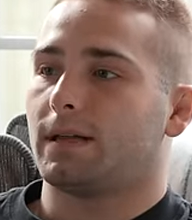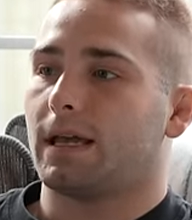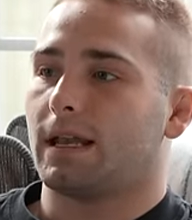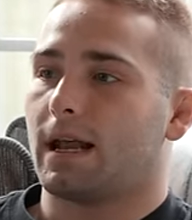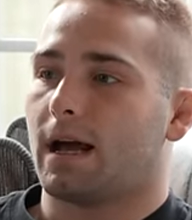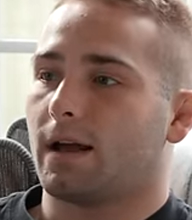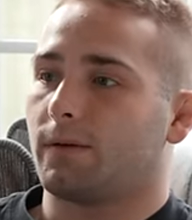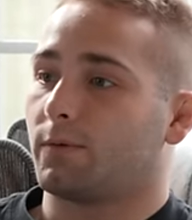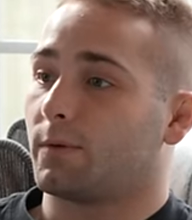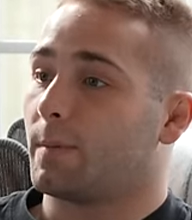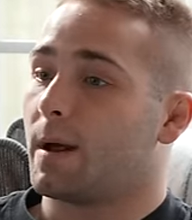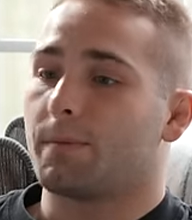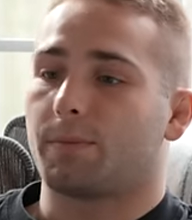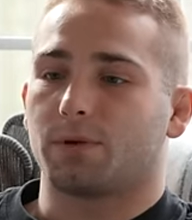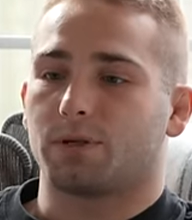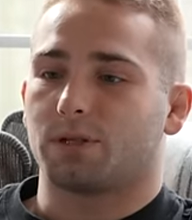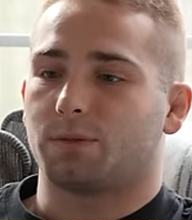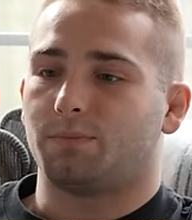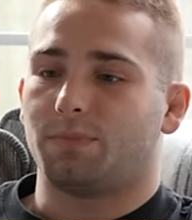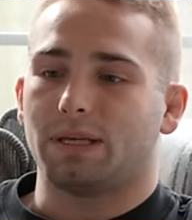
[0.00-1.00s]
And I
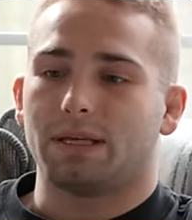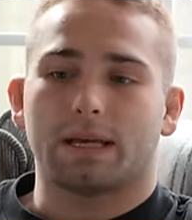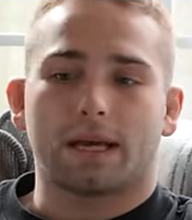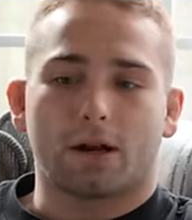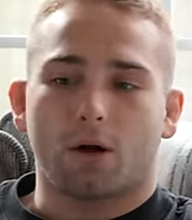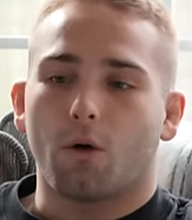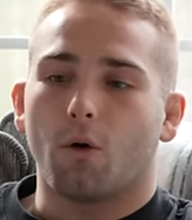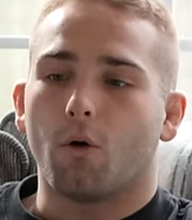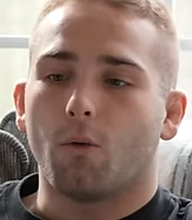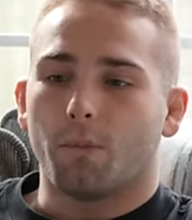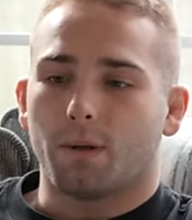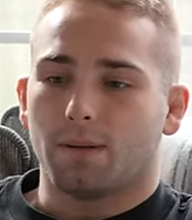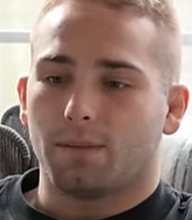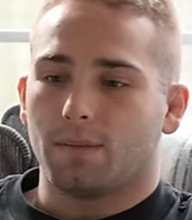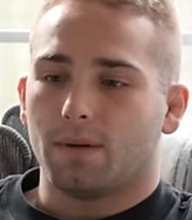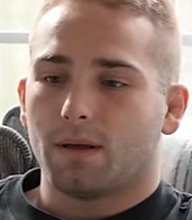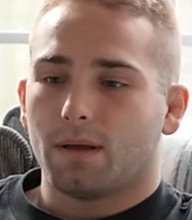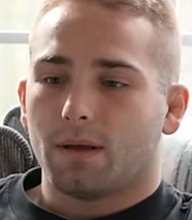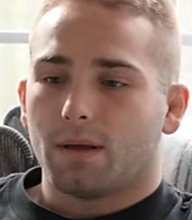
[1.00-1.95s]
remember just being at home and